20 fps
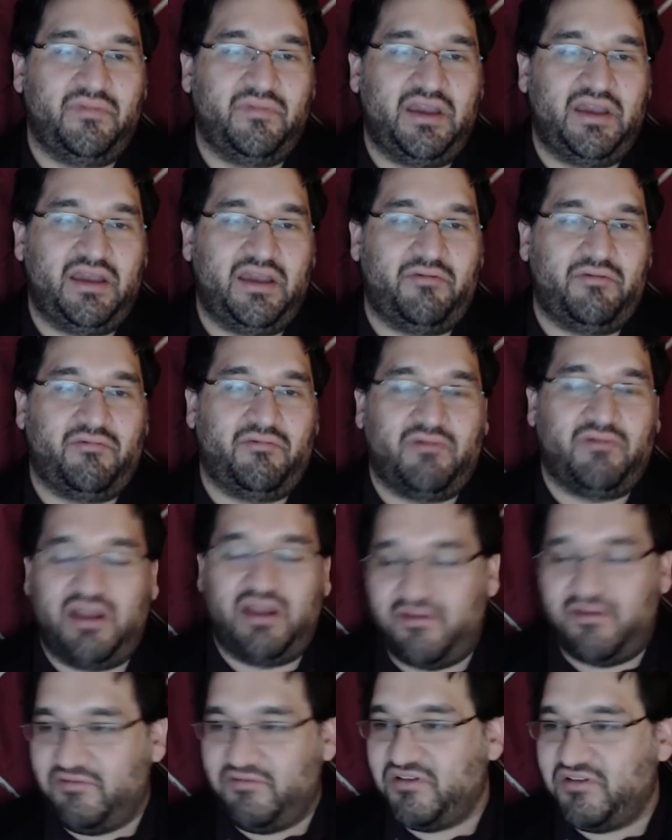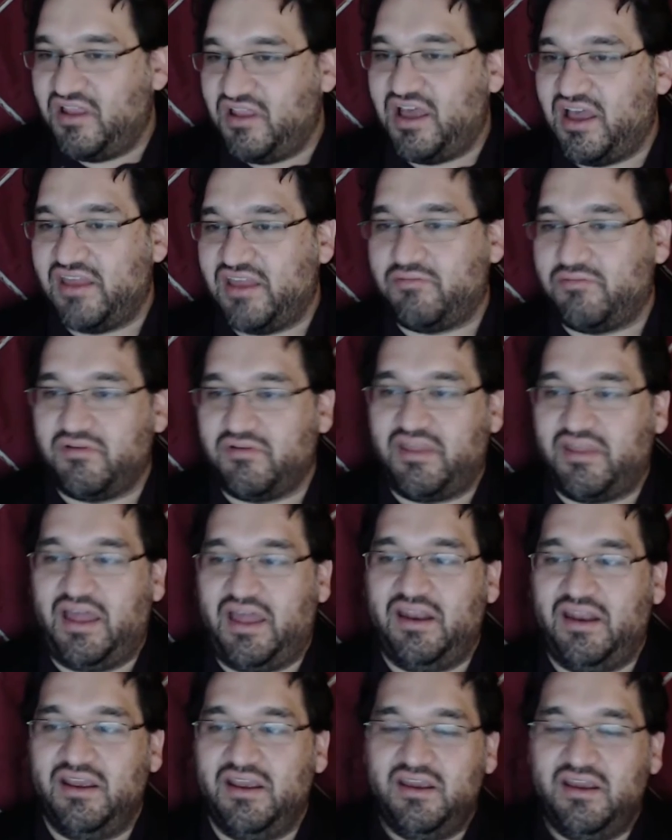And what I realized was
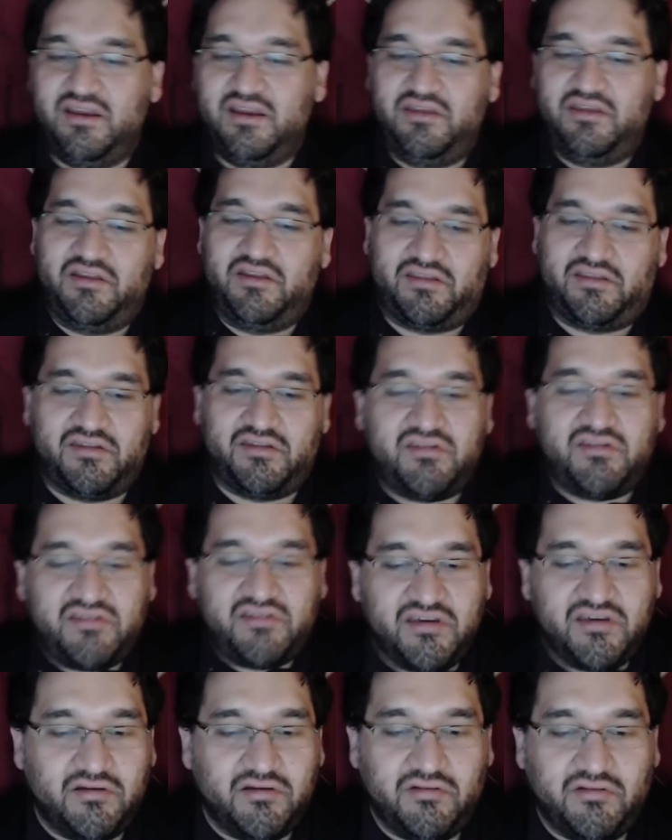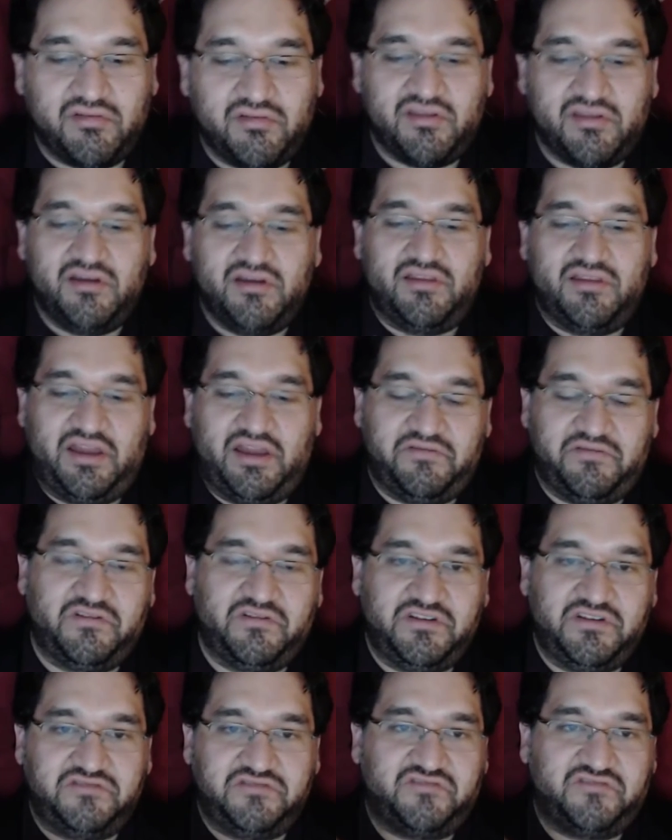that it's skills that
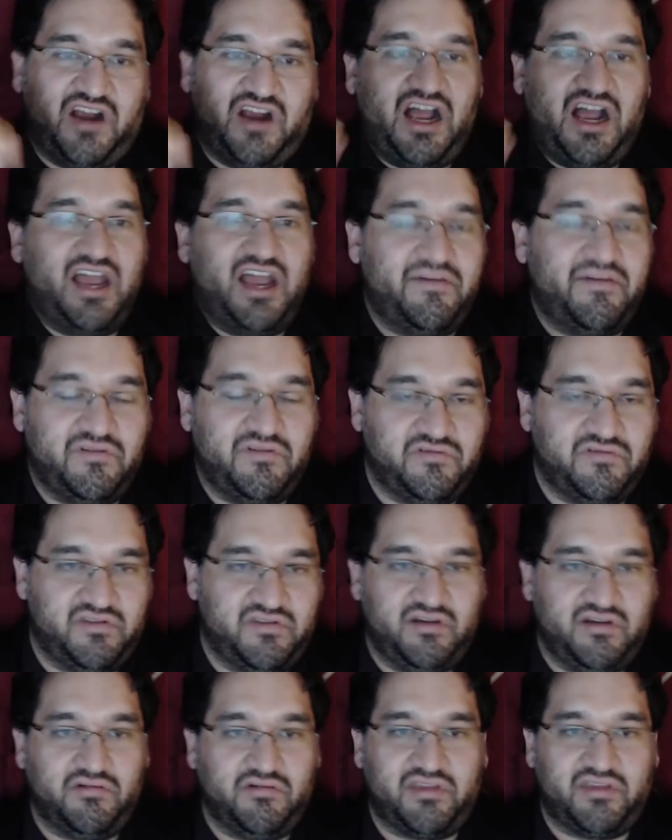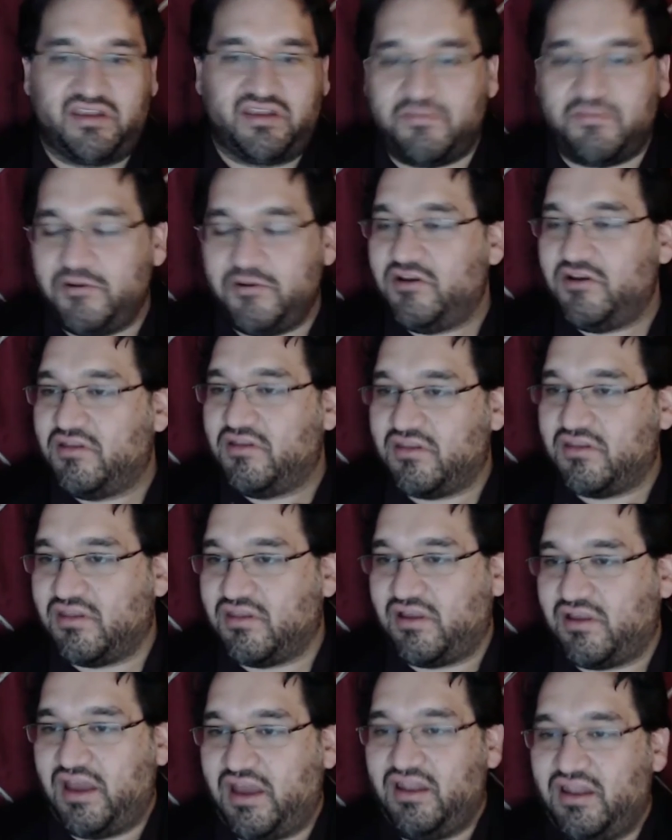really drive the results. Experience
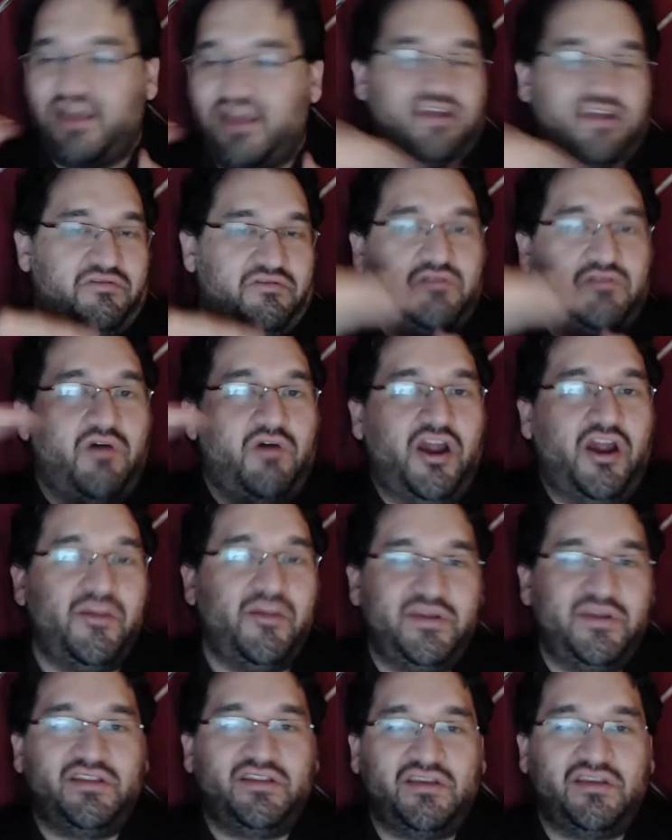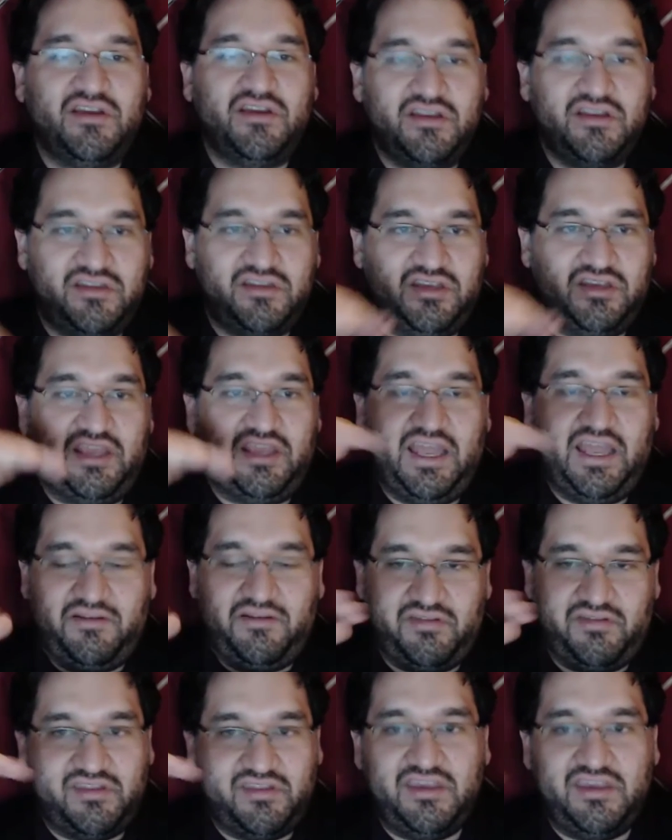is kind of like a requirement to
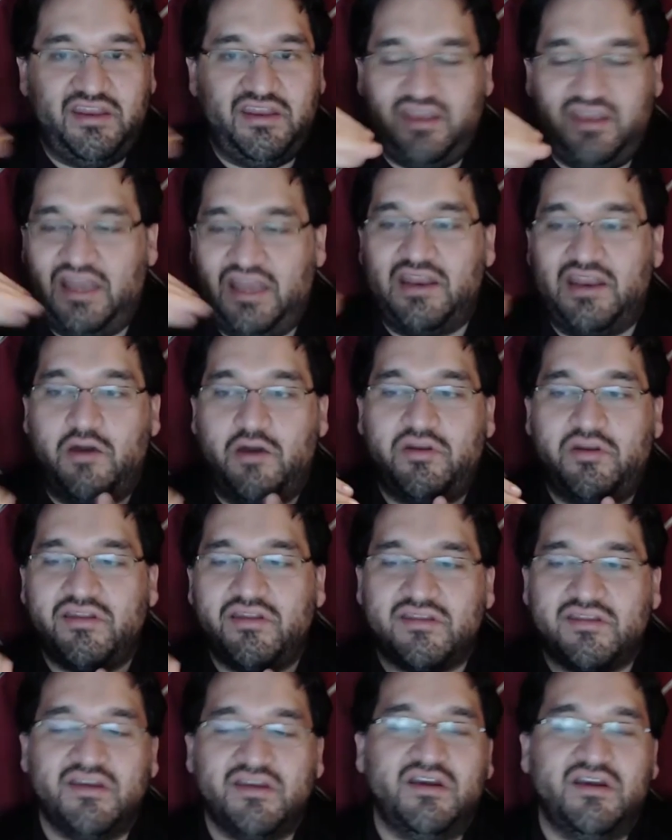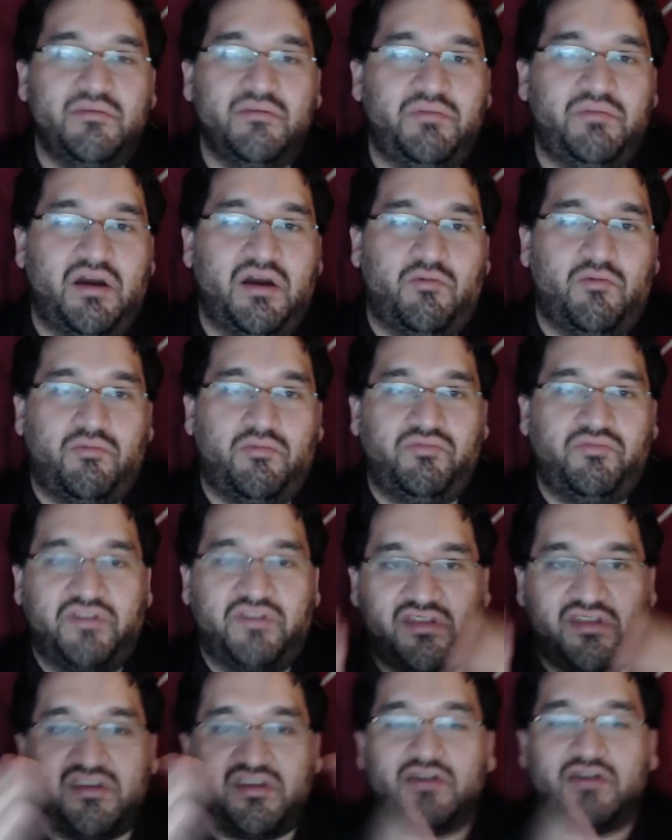get seen and get noticed, but the
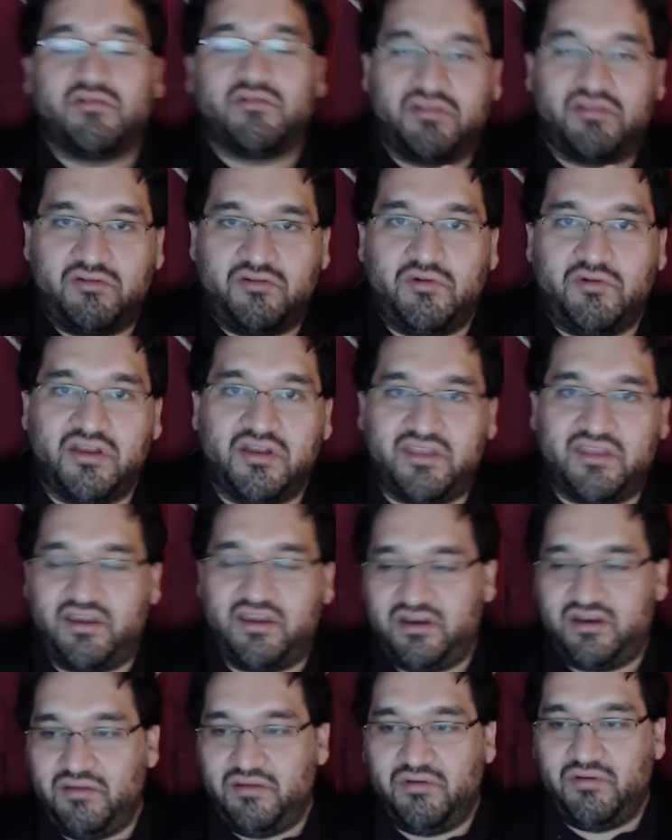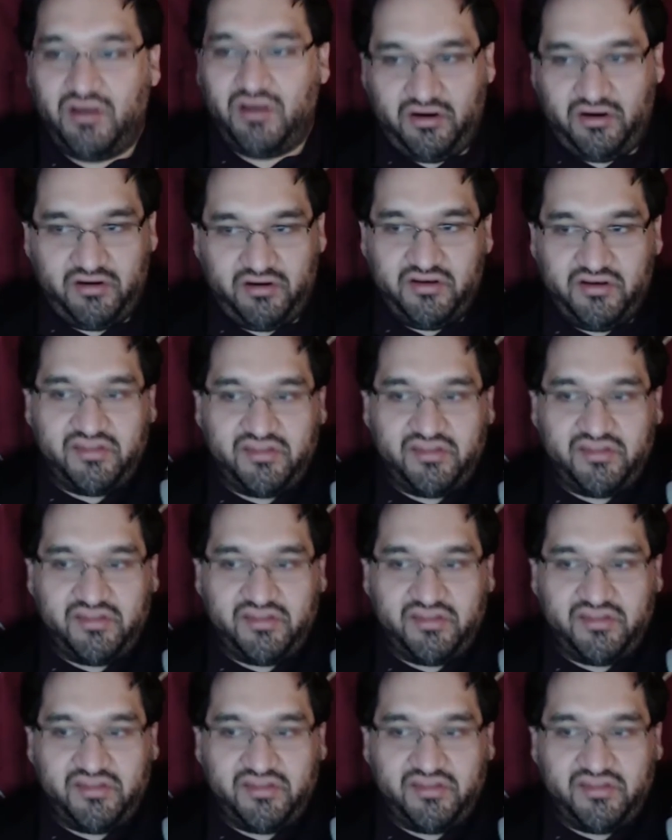skills are the ones that are gonna